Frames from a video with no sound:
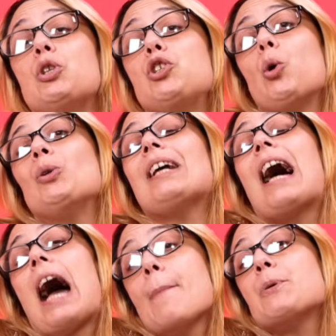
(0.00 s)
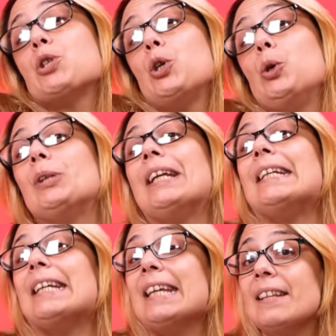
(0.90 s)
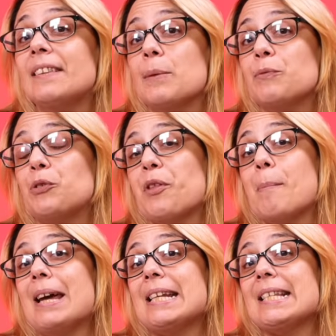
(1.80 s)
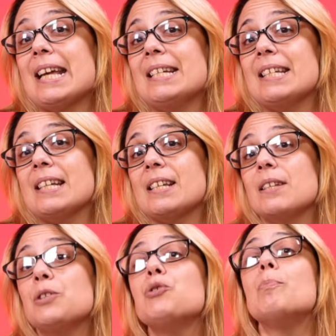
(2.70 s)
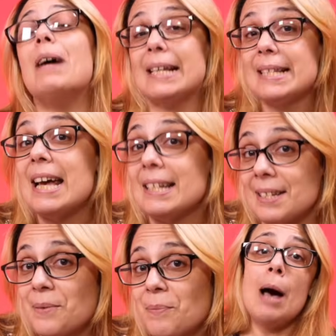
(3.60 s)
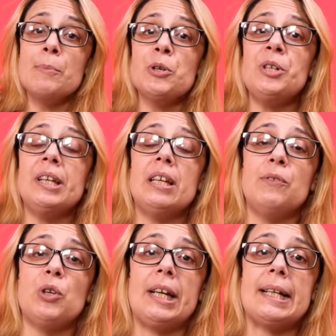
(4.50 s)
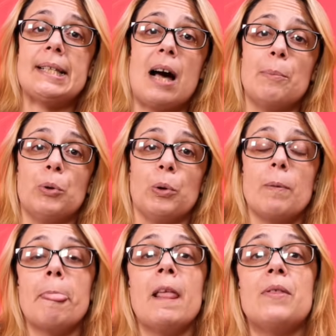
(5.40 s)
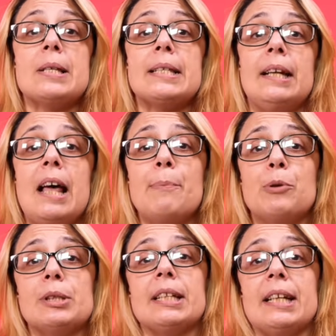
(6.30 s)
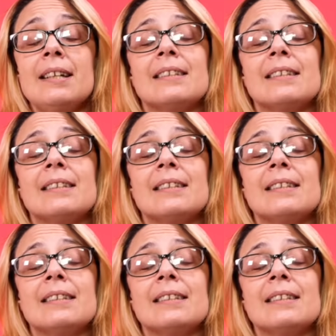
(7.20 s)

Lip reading: don't absolutely need them for the main sentence to make sense. I'm going to give you an example. The celebrity